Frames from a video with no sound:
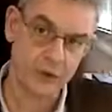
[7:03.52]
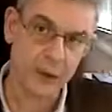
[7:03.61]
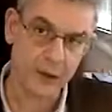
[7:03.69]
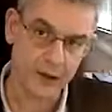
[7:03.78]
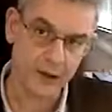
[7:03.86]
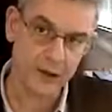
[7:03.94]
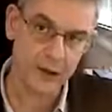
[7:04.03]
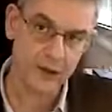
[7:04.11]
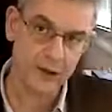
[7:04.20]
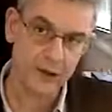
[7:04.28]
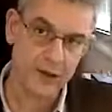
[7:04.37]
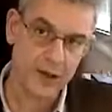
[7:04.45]
trauma
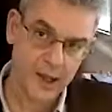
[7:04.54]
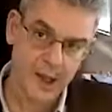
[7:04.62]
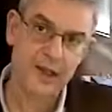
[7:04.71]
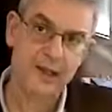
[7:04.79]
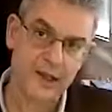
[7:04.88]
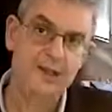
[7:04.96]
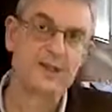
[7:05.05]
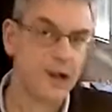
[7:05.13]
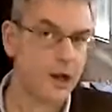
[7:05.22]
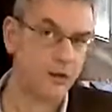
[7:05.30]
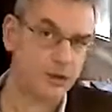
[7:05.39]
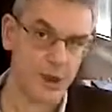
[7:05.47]
and its
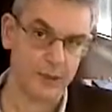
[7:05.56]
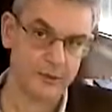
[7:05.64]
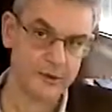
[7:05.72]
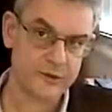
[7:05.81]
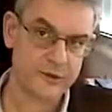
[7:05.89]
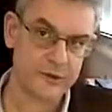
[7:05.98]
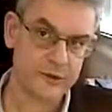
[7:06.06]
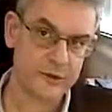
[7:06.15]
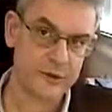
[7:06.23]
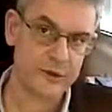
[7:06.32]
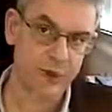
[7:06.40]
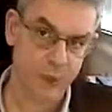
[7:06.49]
outcomes,
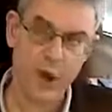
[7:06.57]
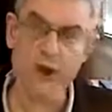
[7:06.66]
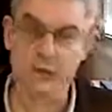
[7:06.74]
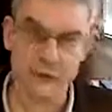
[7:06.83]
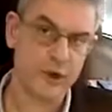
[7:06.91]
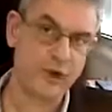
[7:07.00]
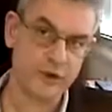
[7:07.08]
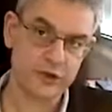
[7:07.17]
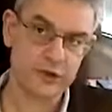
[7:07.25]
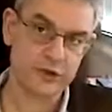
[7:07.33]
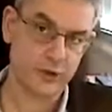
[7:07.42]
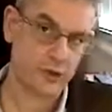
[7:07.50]
one of
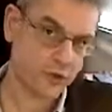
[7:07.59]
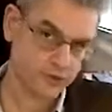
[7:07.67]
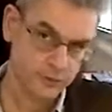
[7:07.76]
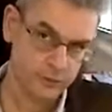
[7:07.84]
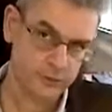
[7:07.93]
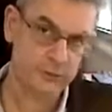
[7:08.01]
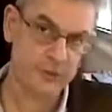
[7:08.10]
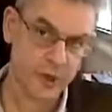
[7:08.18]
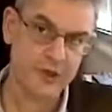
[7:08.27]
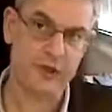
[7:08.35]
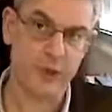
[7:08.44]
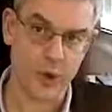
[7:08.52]
which, or
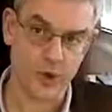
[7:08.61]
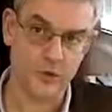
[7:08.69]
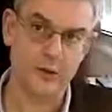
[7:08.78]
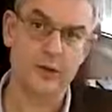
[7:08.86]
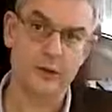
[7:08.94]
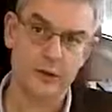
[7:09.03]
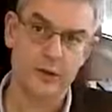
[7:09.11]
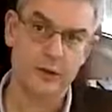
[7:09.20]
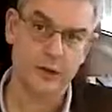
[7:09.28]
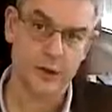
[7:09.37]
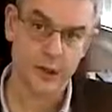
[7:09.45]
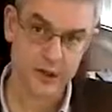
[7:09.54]
major one,
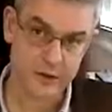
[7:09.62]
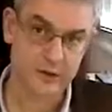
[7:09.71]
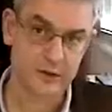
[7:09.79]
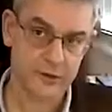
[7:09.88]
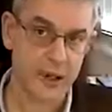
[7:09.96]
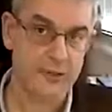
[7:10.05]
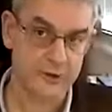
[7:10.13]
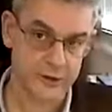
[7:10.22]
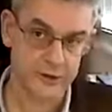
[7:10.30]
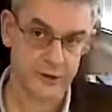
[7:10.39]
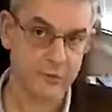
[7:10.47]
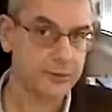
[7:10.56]
is
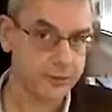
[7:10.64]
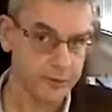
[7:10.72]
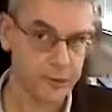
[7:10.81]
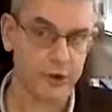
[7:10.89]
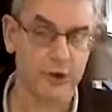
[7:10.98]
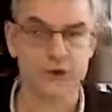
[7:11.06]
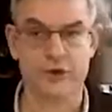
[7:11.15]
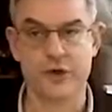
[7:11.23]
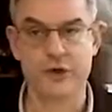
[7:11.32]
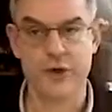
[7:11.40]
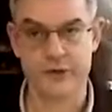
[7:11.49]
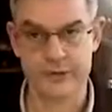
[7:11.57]
narcissism,
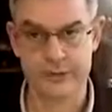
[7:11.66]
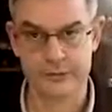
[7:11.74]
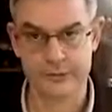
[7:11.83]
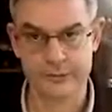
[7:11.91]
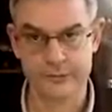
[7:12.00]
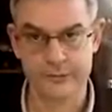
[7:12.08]
pathological narcissism.